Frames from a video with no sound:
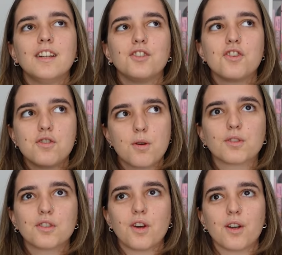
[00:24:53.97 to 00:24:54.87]
She knows
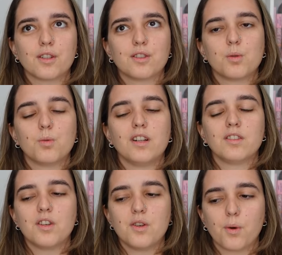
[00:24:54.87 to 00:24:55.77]
her daughter so well
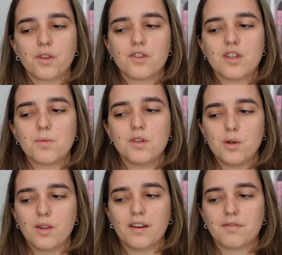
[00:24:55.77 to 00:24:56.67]
to know that she would
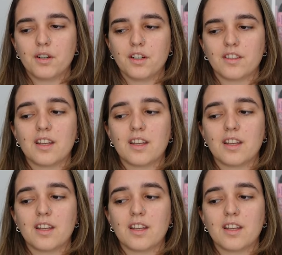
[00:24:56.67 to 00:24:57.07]
do that for her.